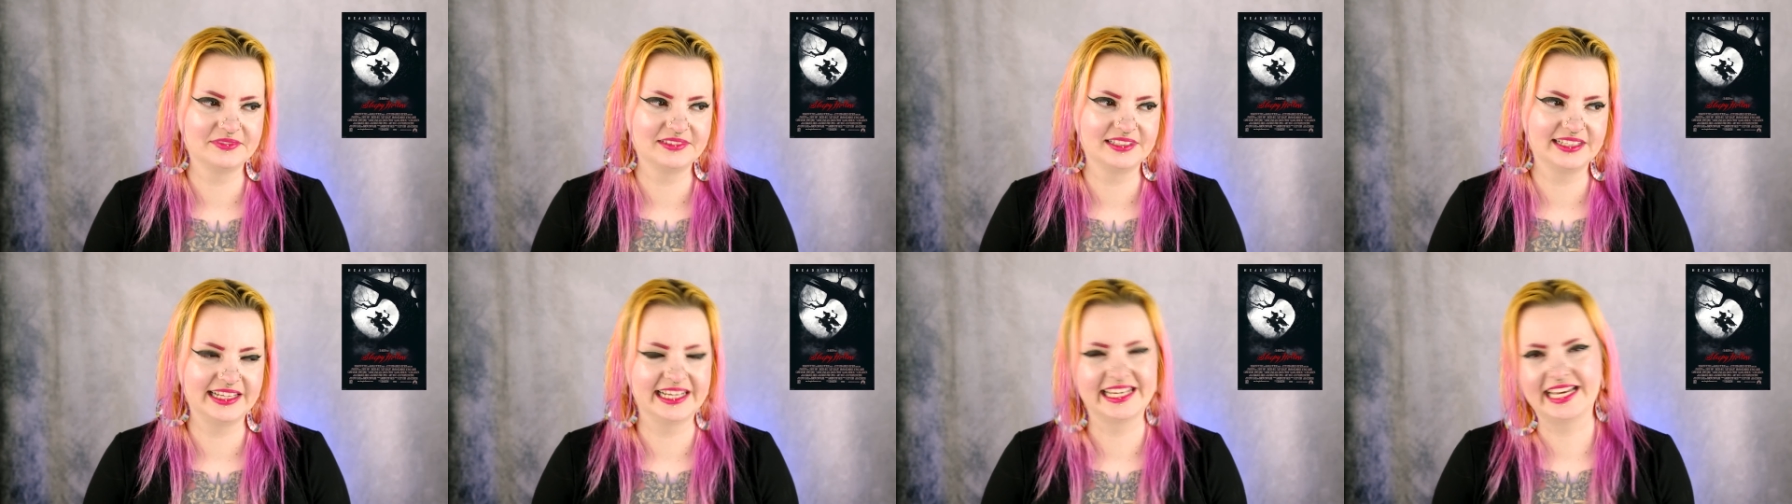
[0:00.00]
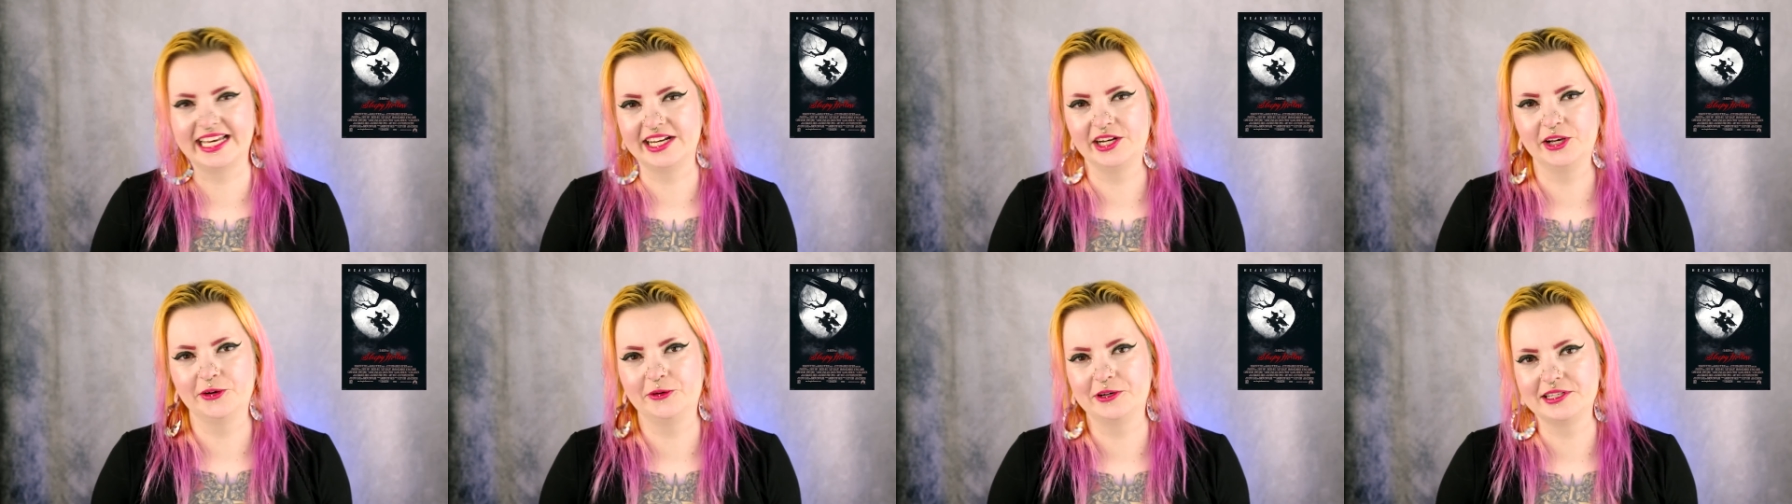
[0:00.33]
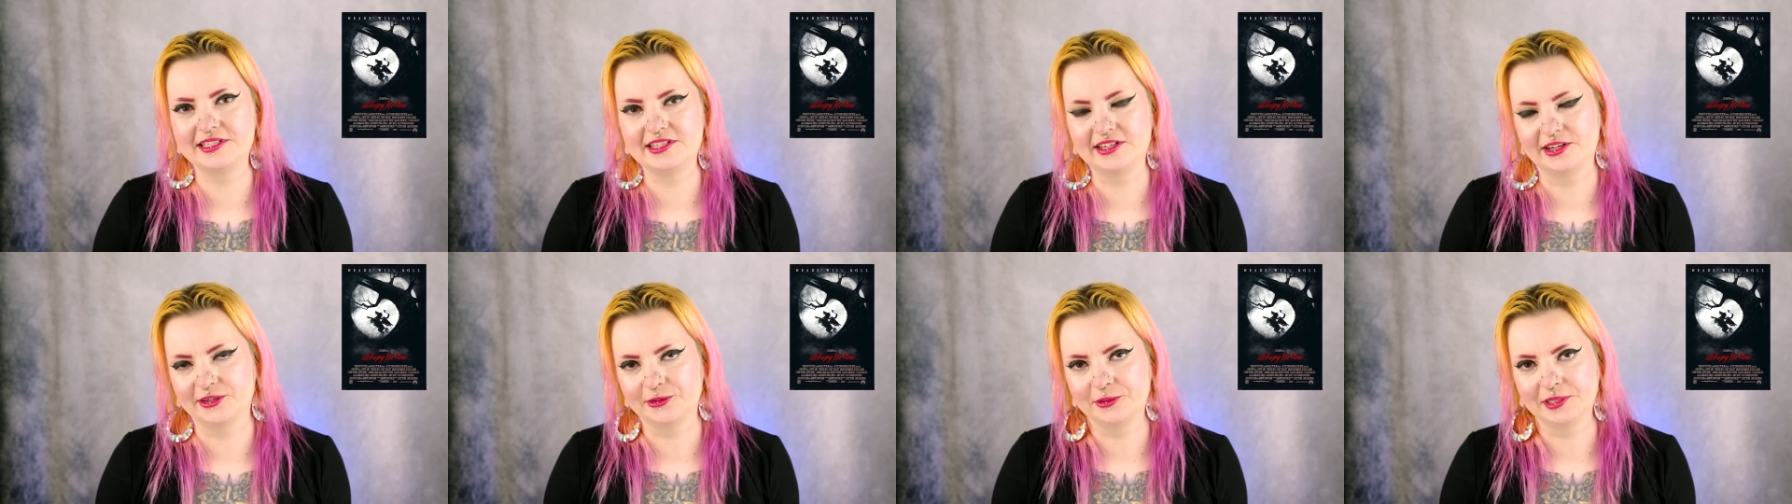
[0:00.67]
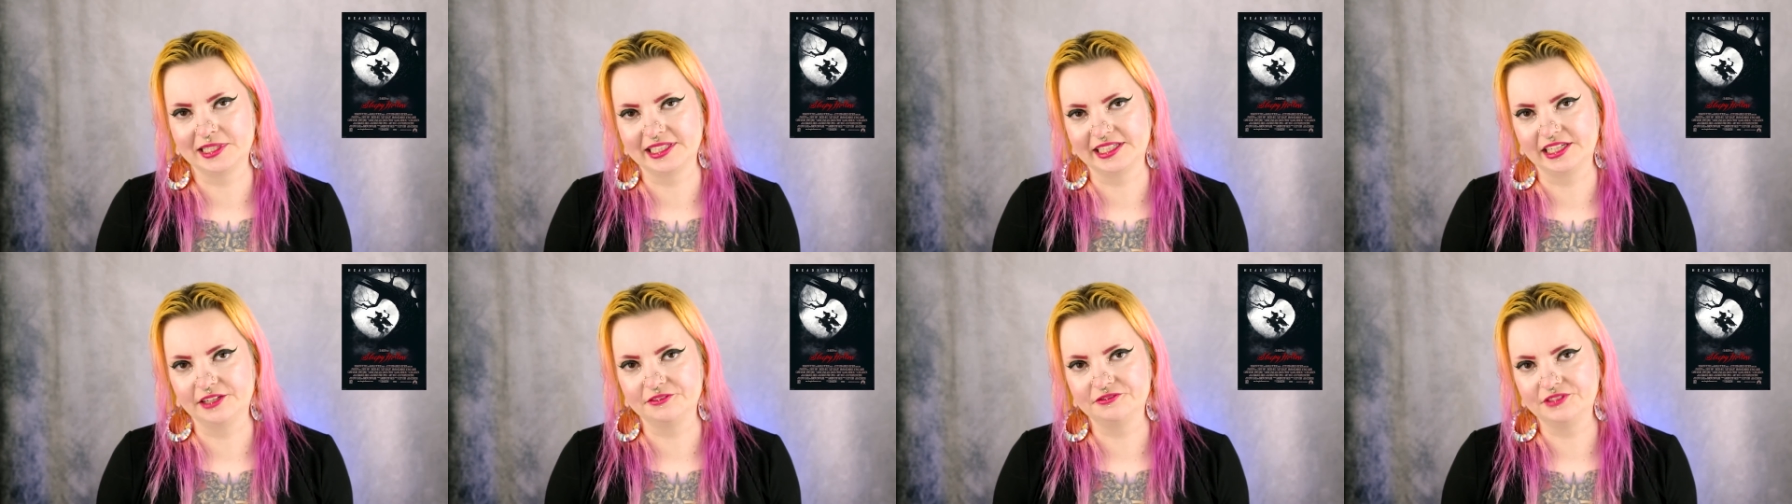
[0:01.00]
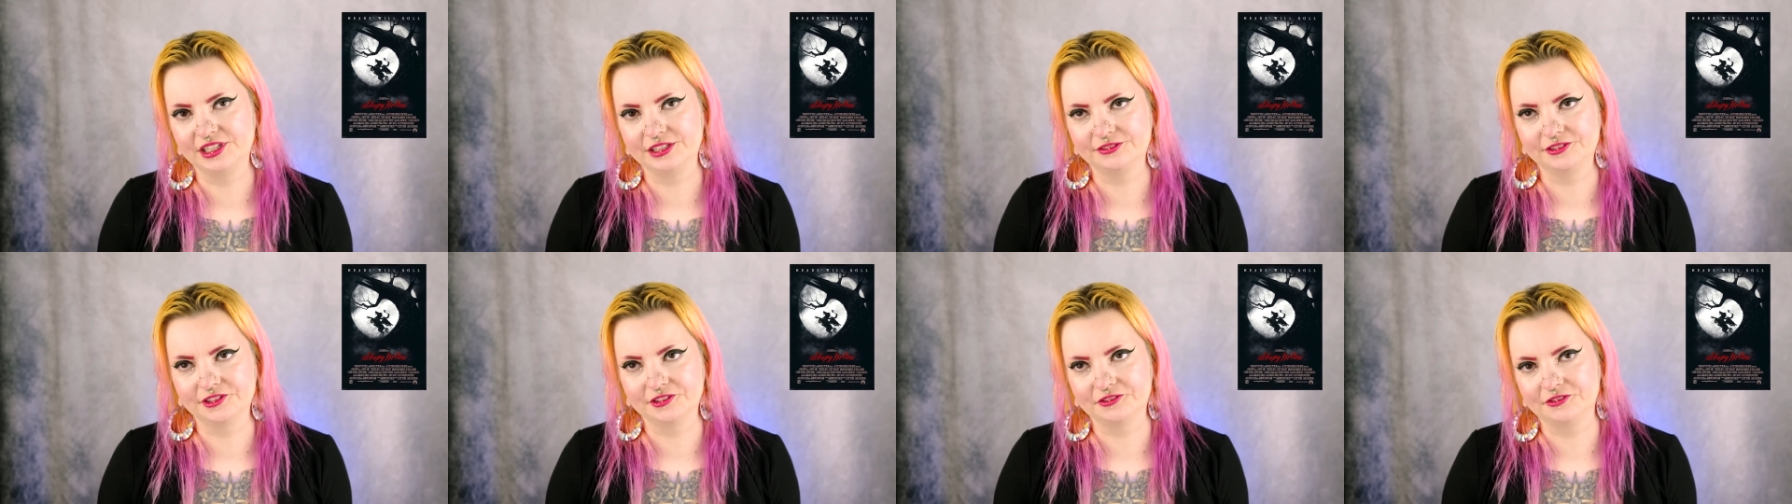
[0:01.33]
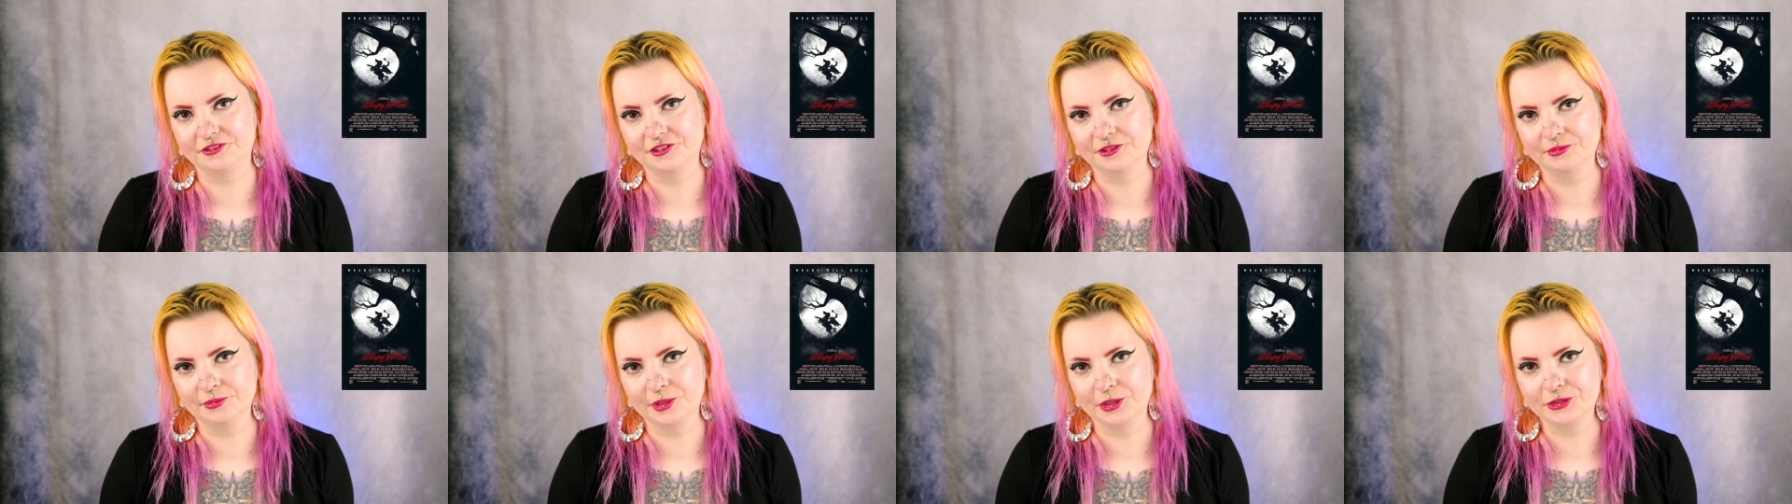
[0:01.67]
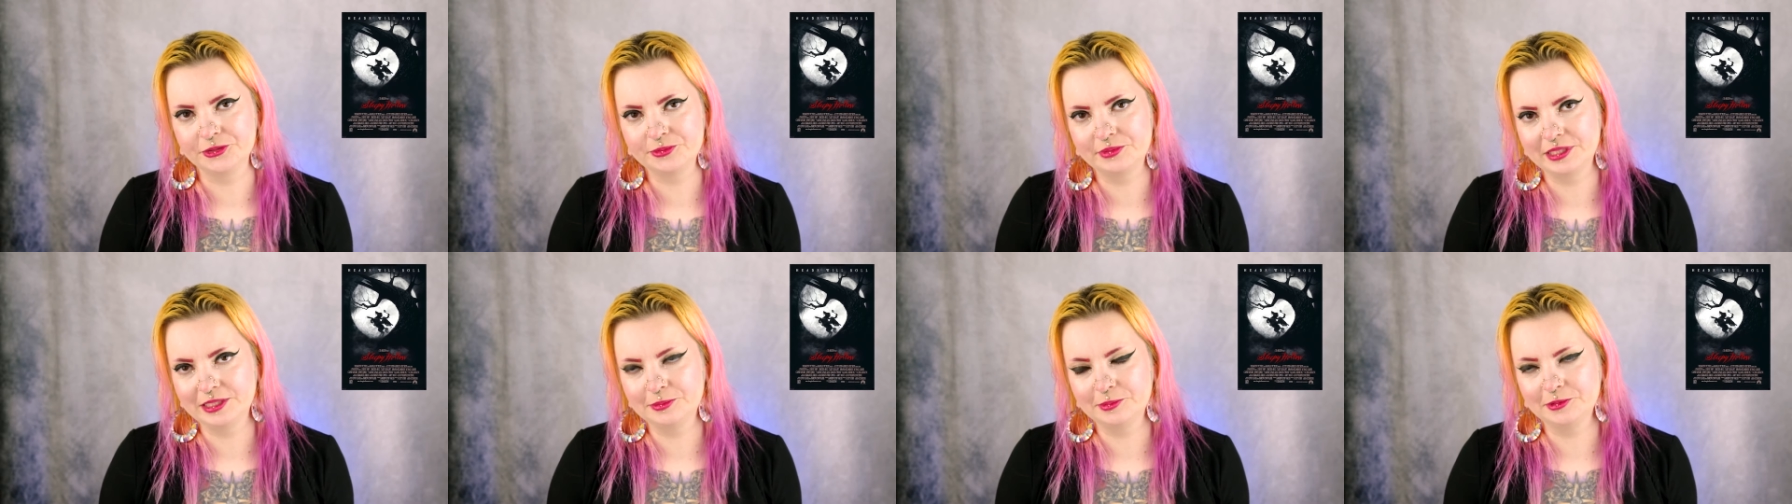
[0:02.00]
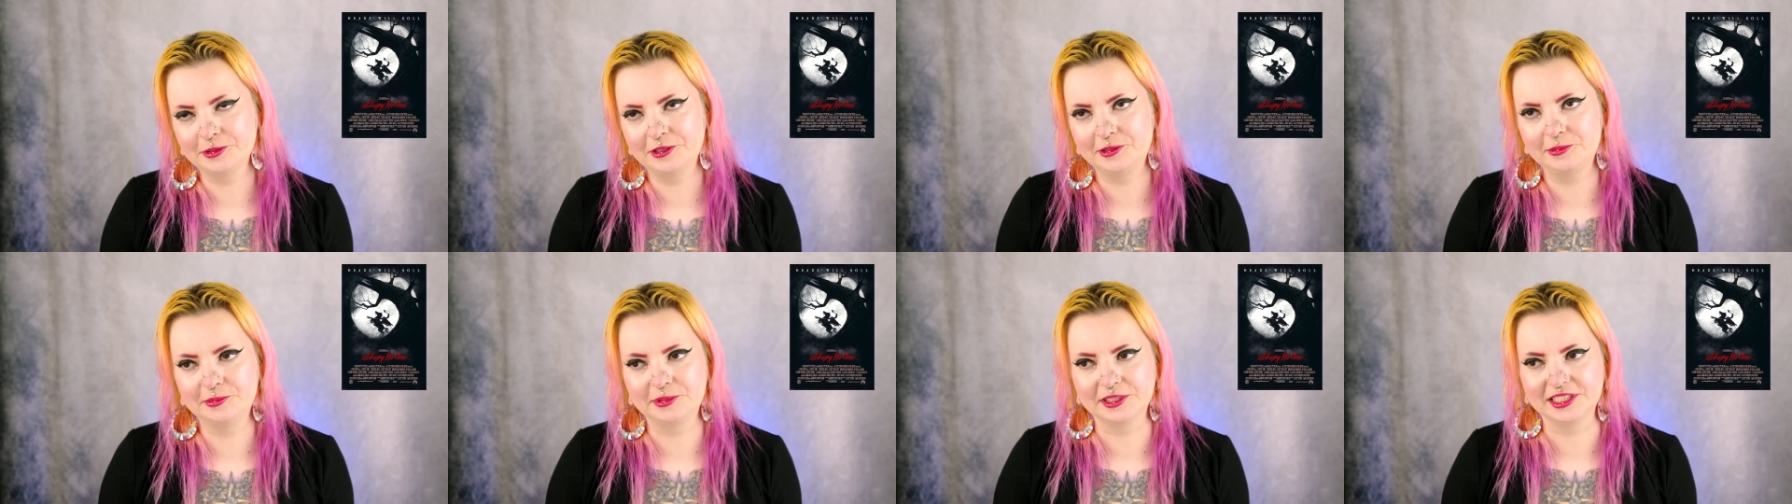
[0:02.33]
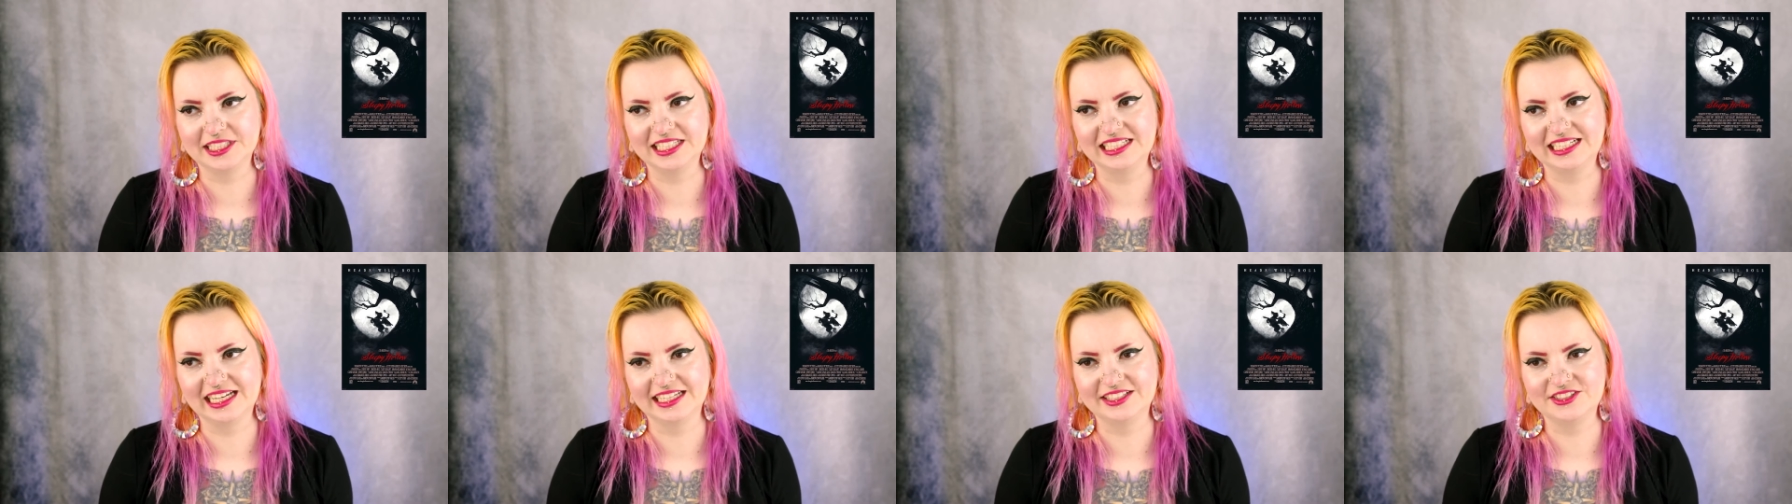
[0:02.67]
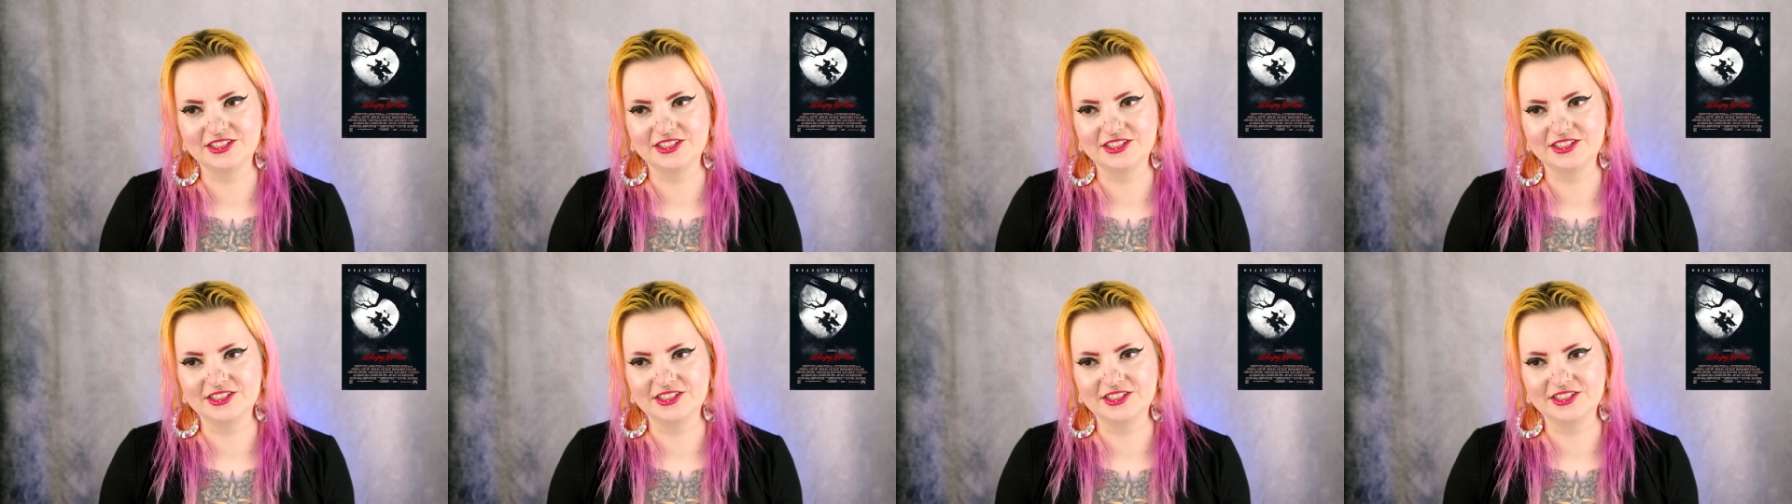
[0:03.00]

like, I know it's not really a favorite for most people, but